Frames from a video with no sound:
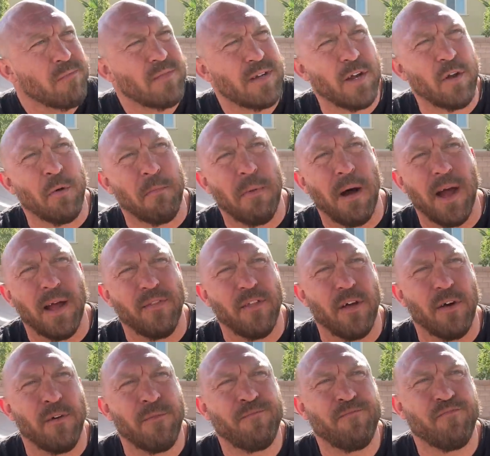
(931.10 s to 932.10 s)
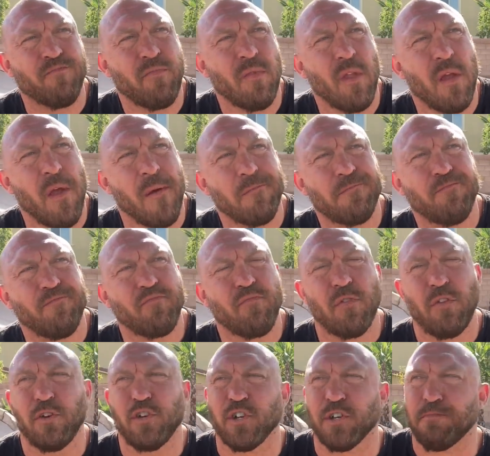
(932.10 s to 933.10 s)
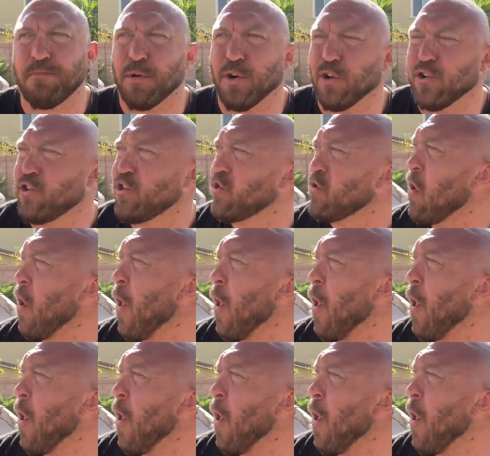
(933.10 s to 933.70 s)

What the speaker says: I don't mind though. They're just birds.